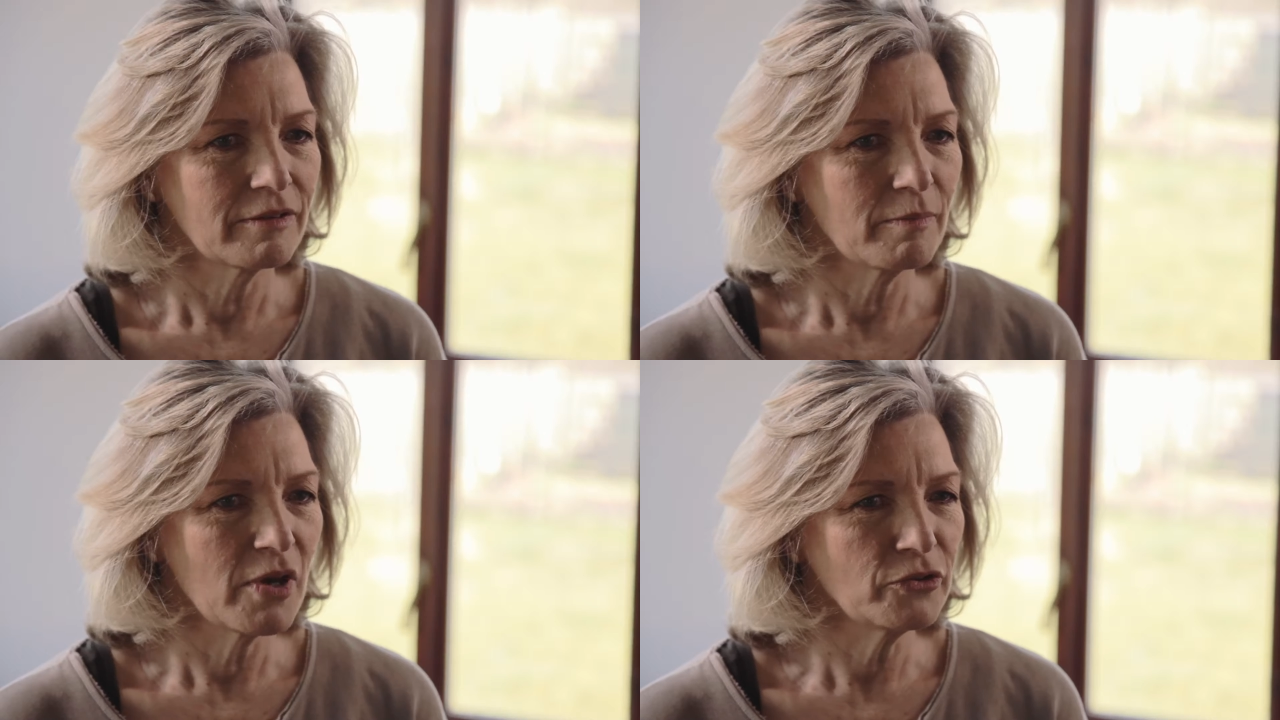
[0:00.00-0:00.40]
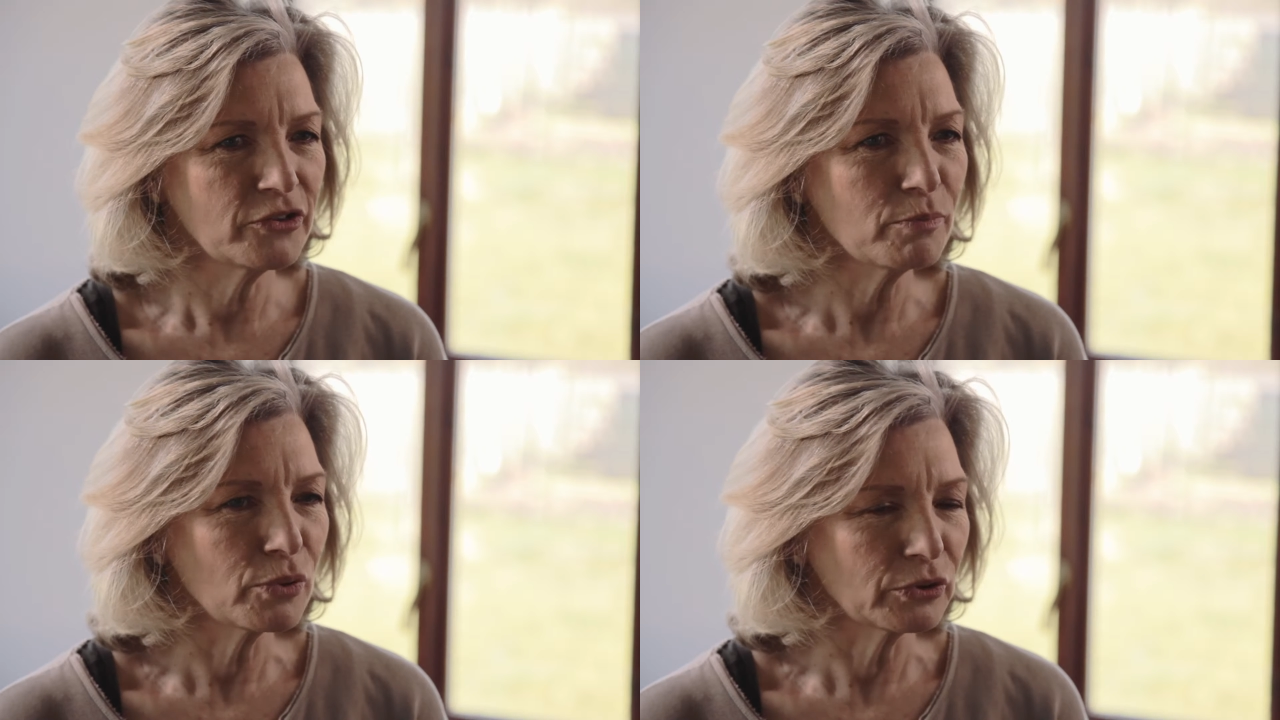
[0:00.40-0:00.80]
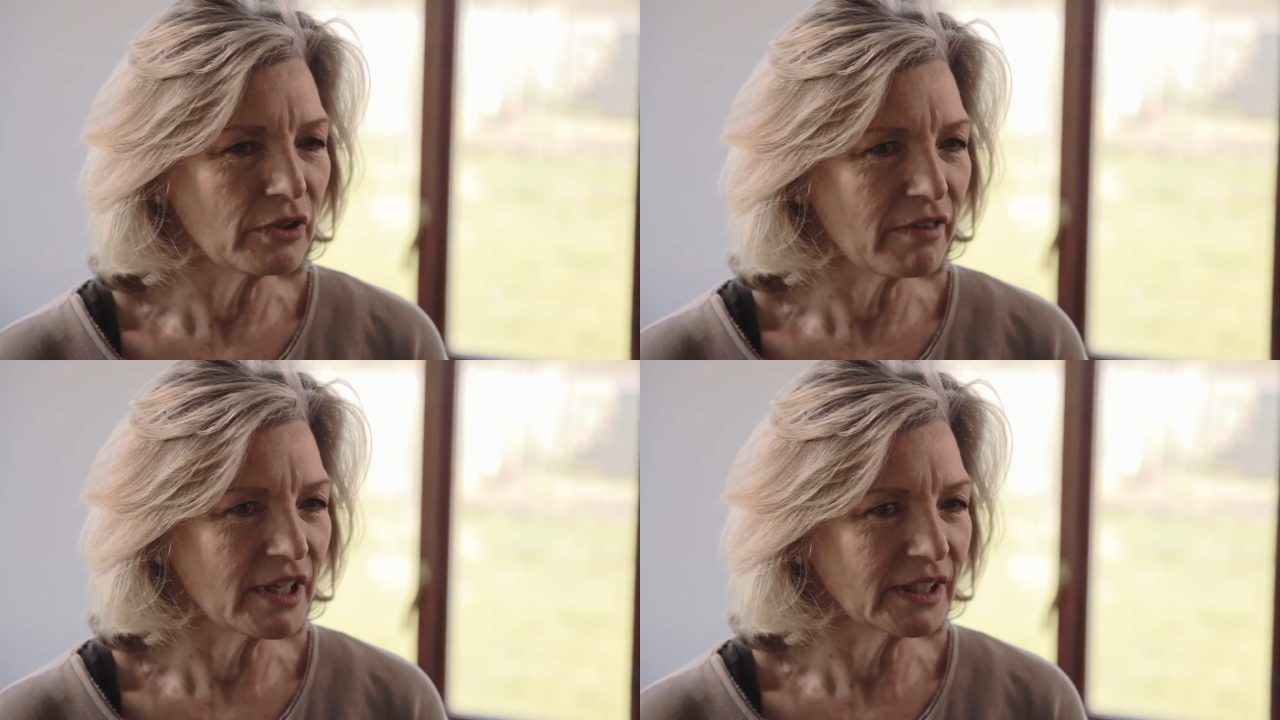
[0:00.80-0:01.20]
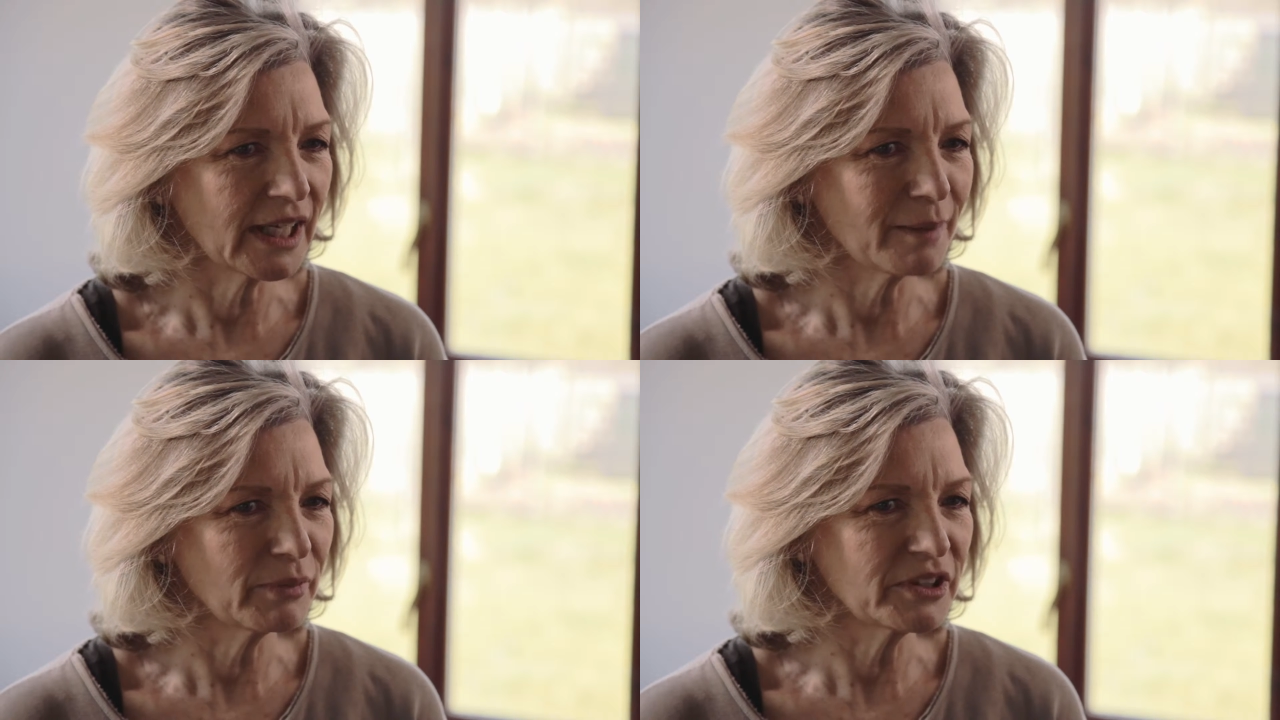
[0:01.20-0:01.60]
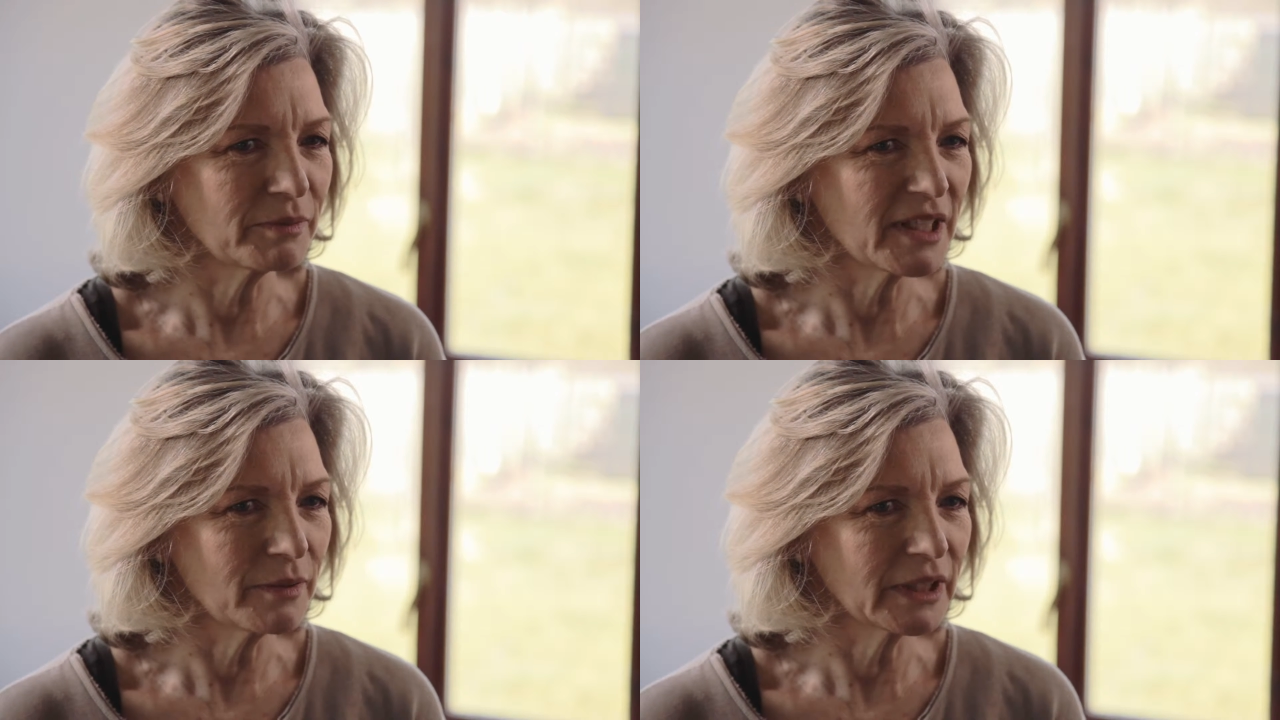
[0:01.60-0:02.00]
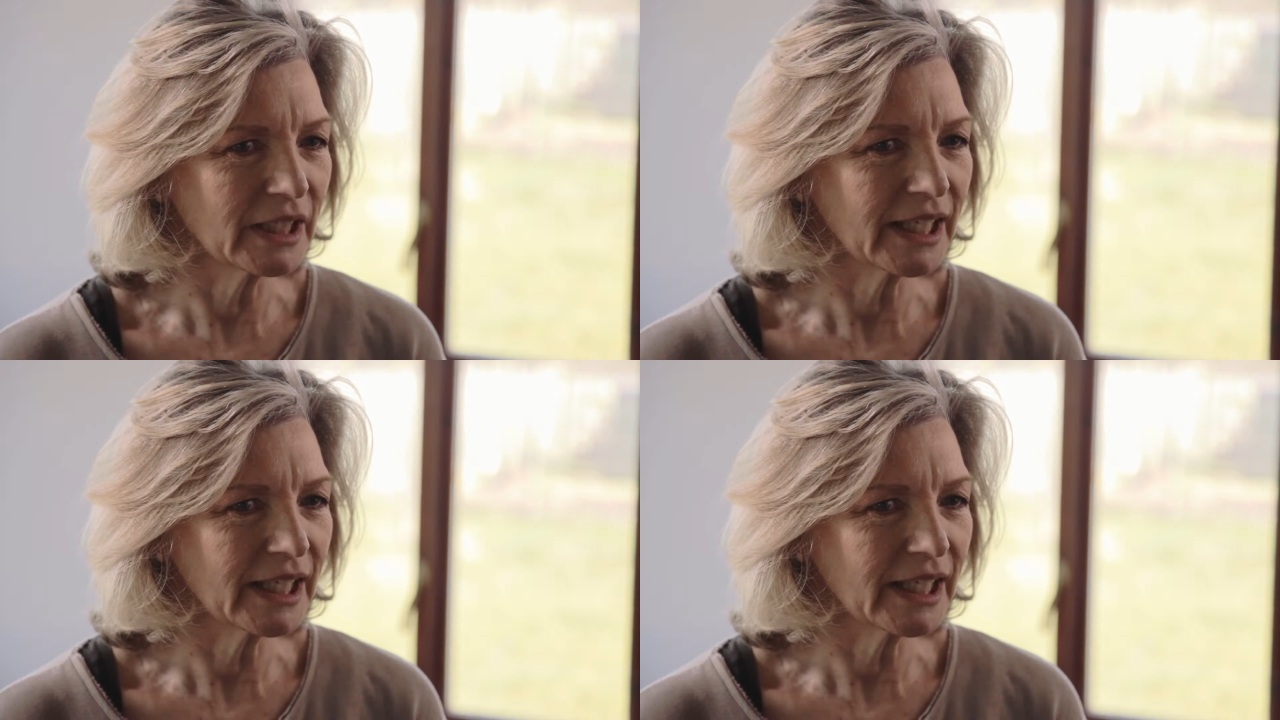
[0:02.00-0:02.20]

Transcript: The most important thing that happened to me when I